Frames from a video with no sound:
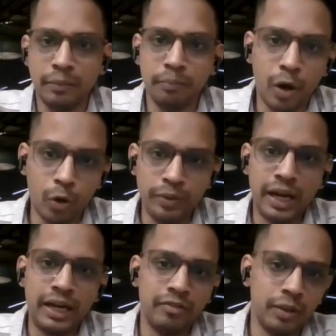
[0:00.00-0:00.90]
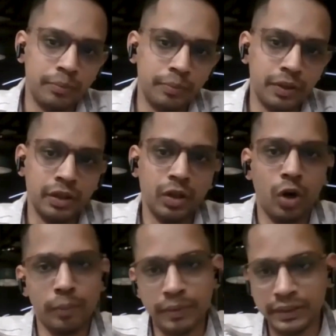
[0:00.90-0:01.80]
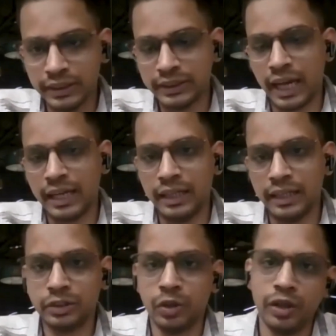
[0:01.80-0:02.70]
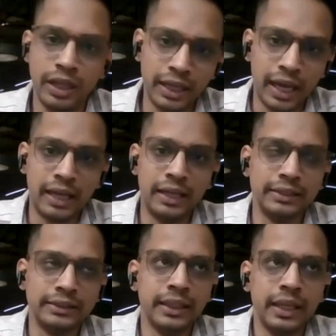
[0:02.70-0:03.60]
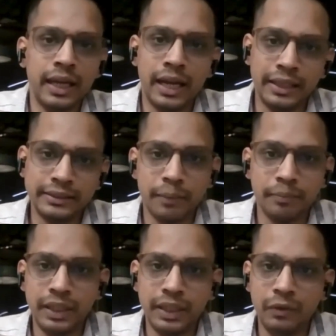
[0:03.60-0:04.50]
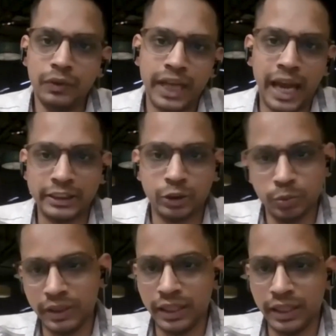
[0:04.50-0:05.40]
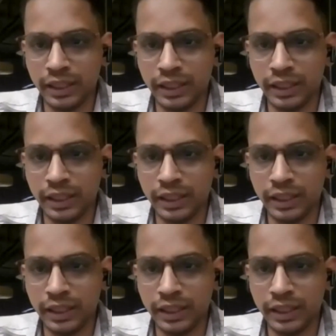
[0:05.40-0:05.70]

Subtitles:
Power BI developer or a business analyst or a data analyst, it is something which has to be there.